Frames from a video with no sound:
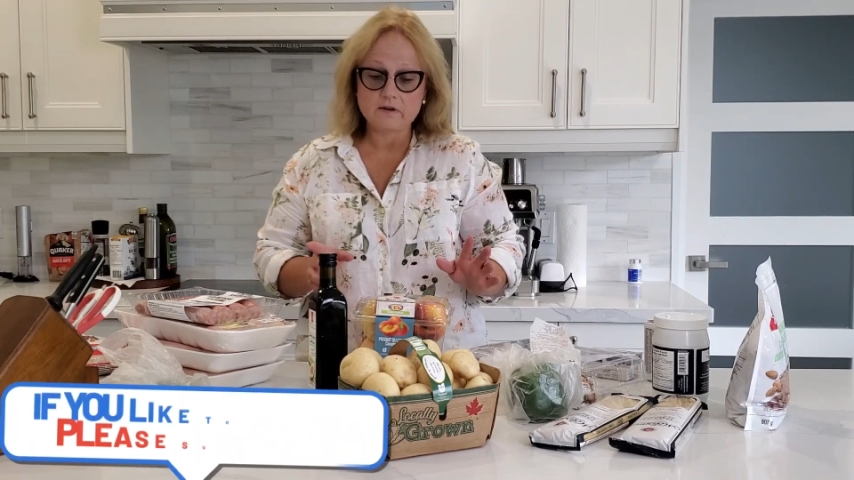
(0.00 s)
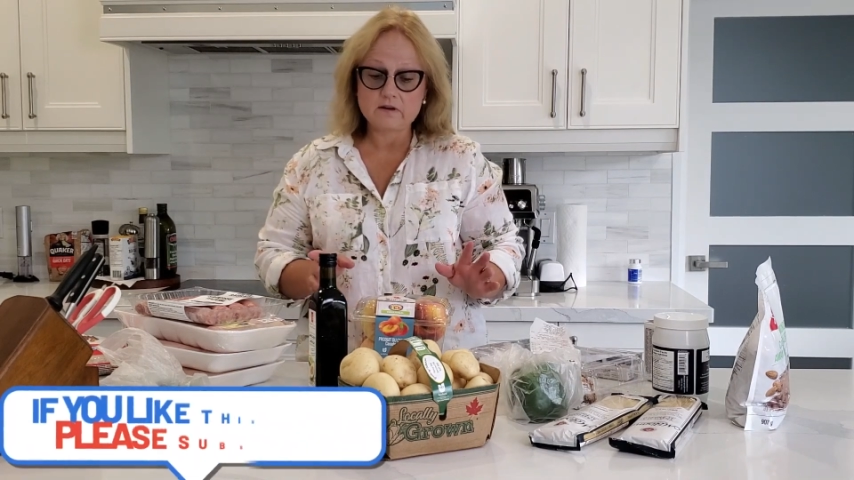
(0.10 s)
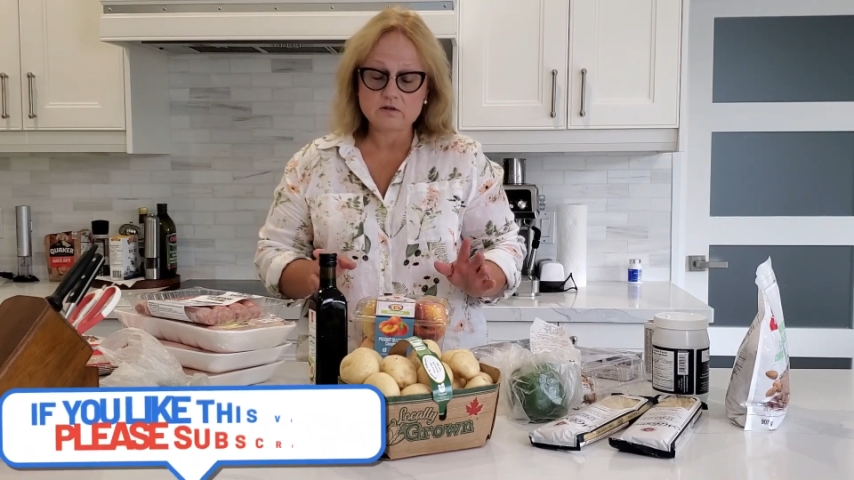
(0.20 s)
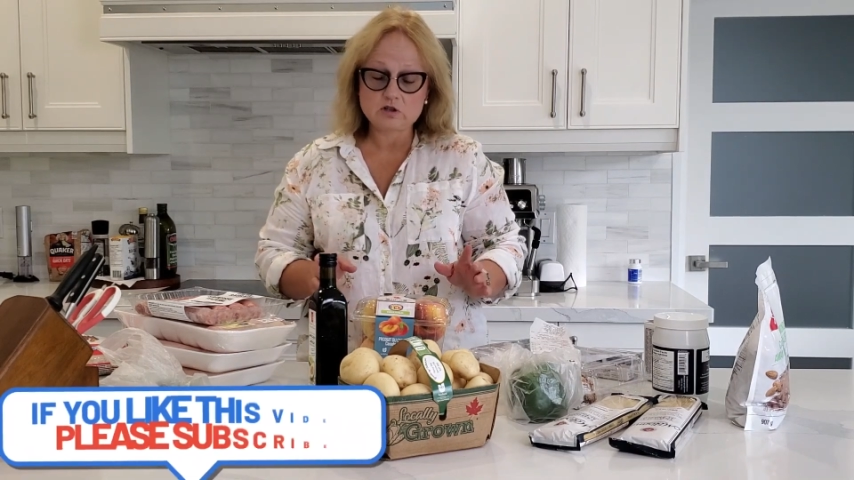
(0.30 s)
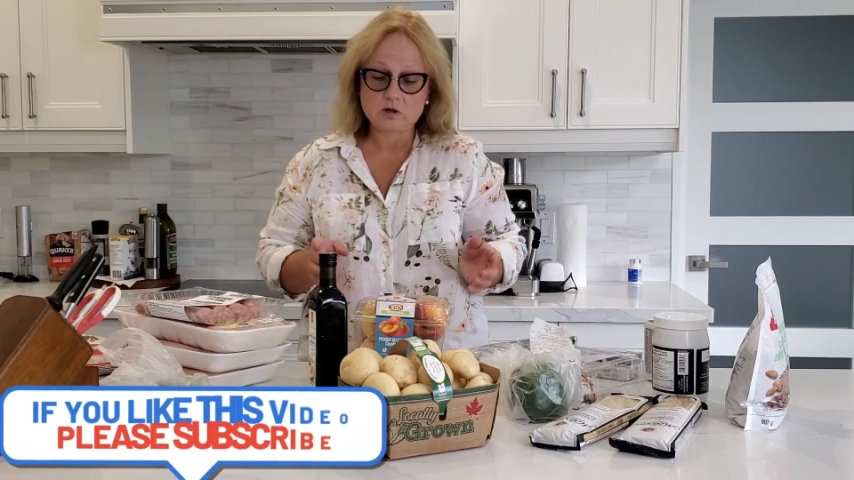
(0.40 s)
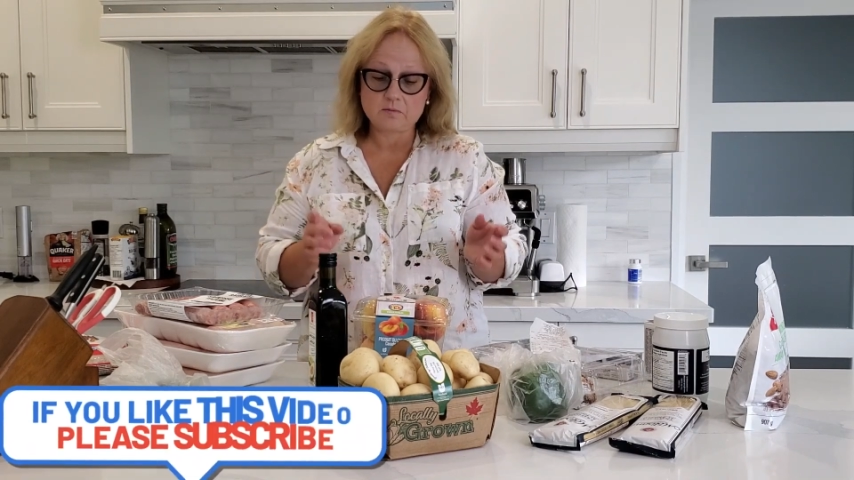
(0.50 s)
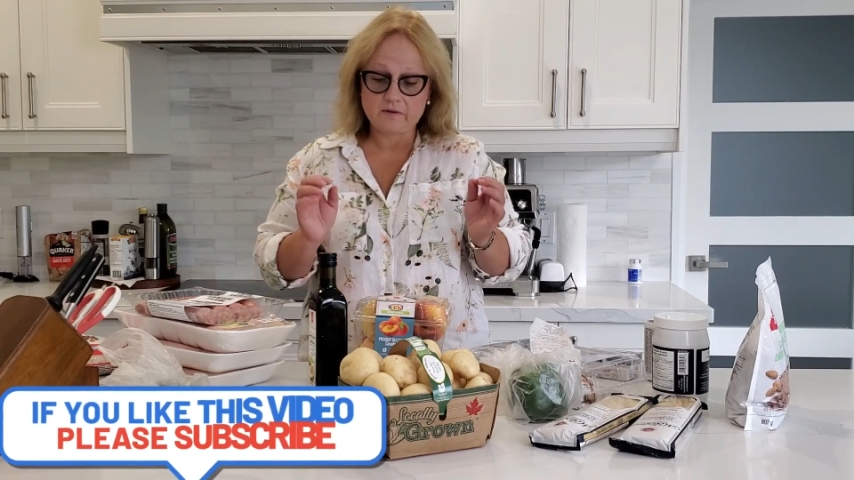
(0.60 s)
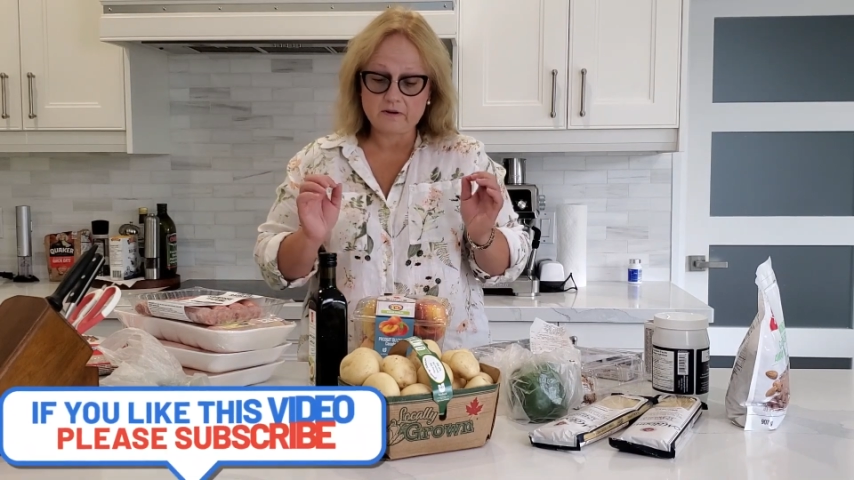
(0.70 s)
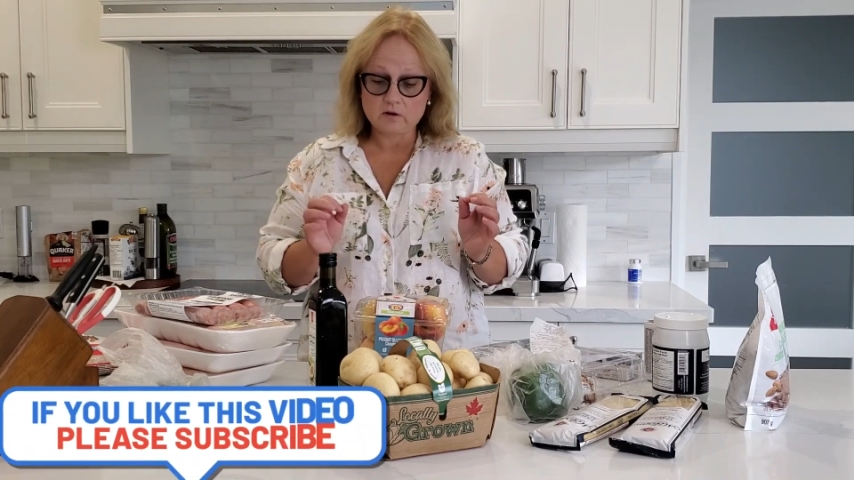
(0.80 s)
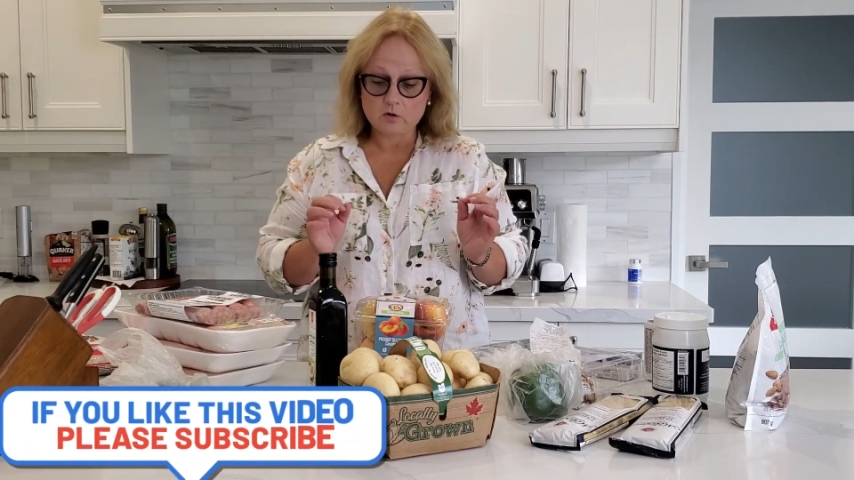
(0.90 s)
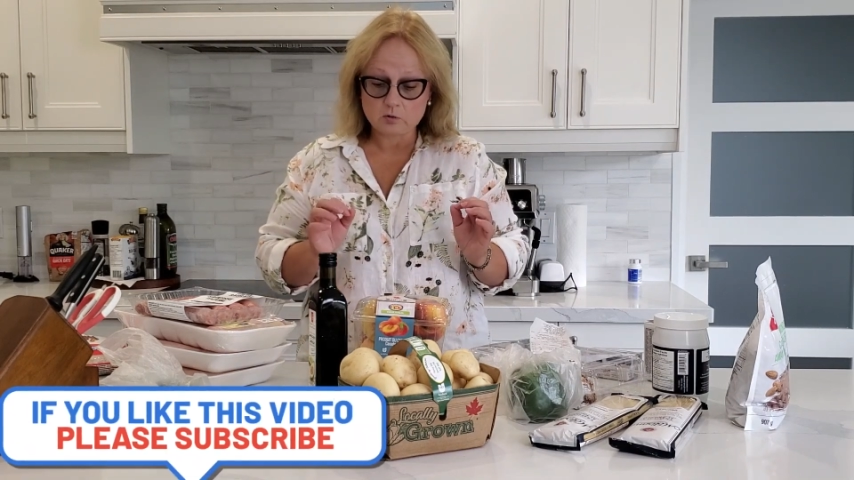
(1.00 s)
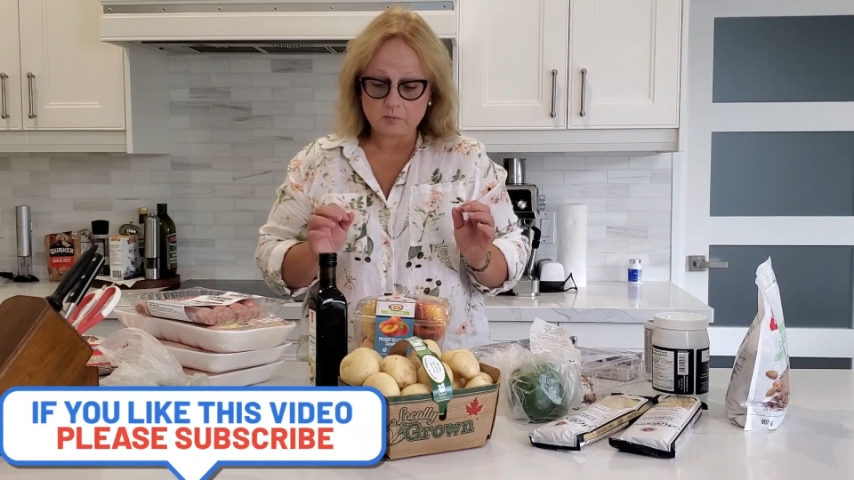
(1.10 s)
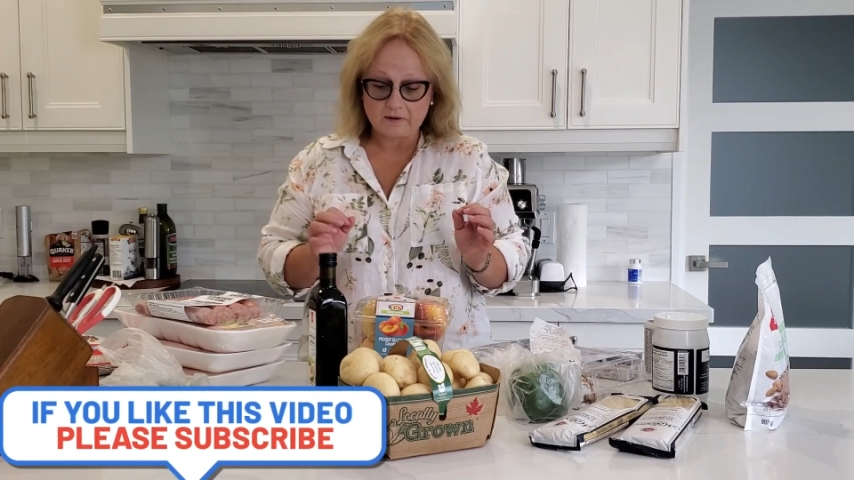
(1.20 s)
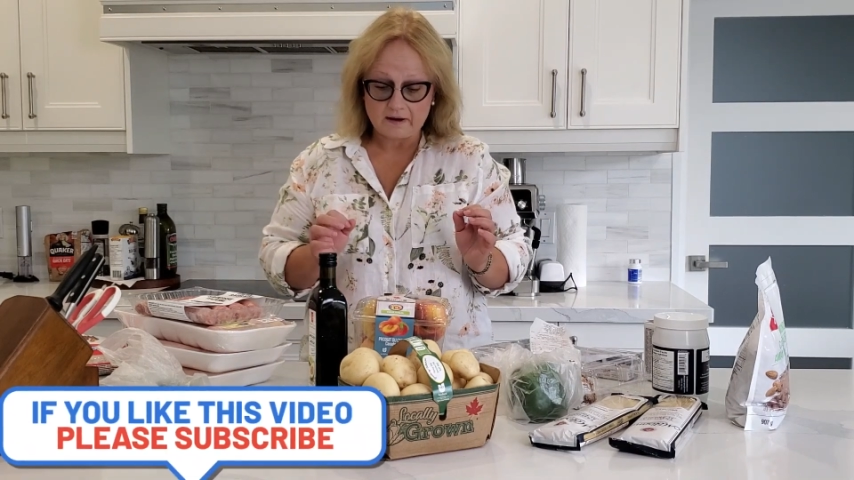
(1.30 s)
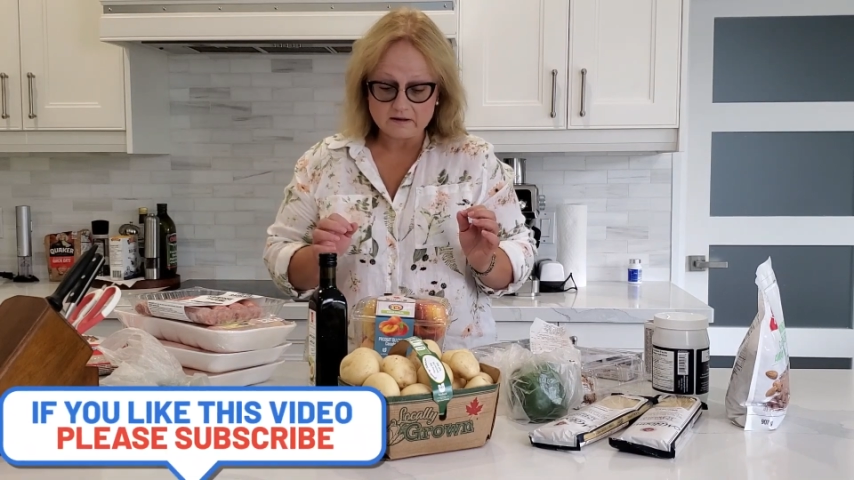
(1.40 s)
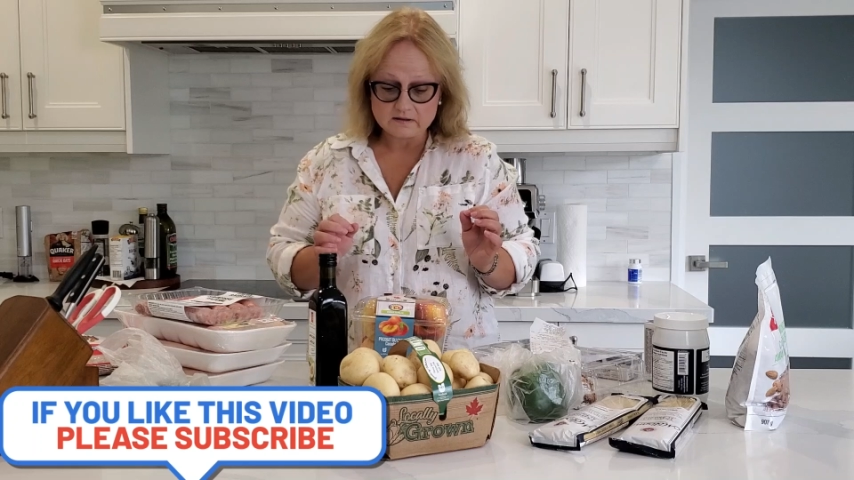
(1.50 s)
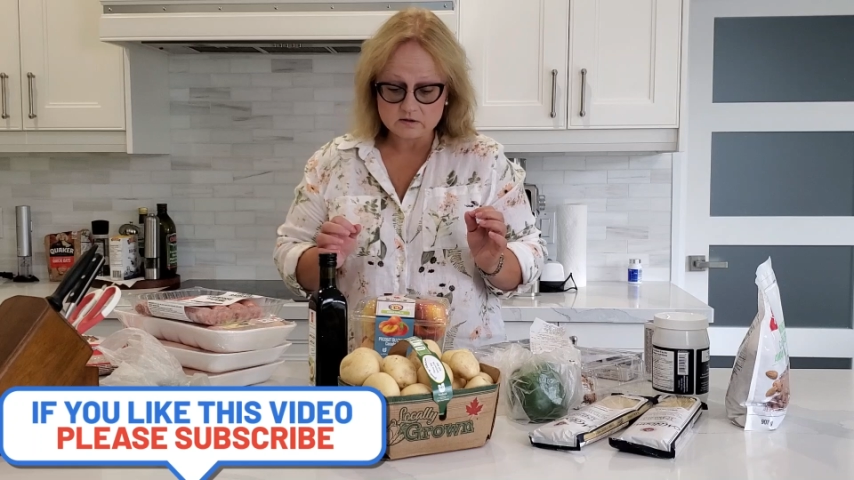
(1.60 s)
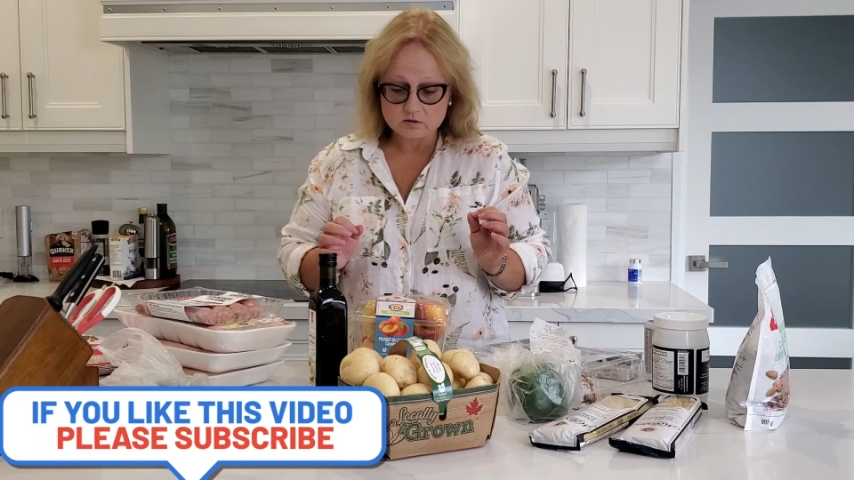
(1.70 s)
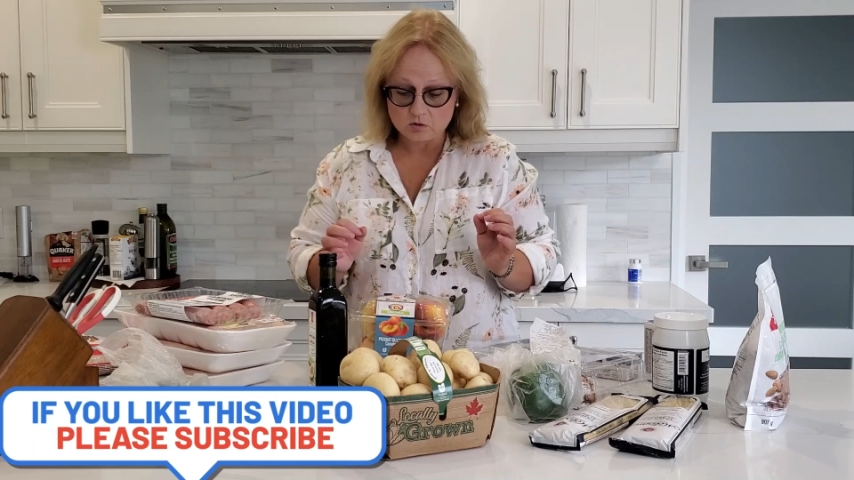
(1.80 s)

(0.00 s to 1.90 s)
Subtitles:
very cheap, very good price.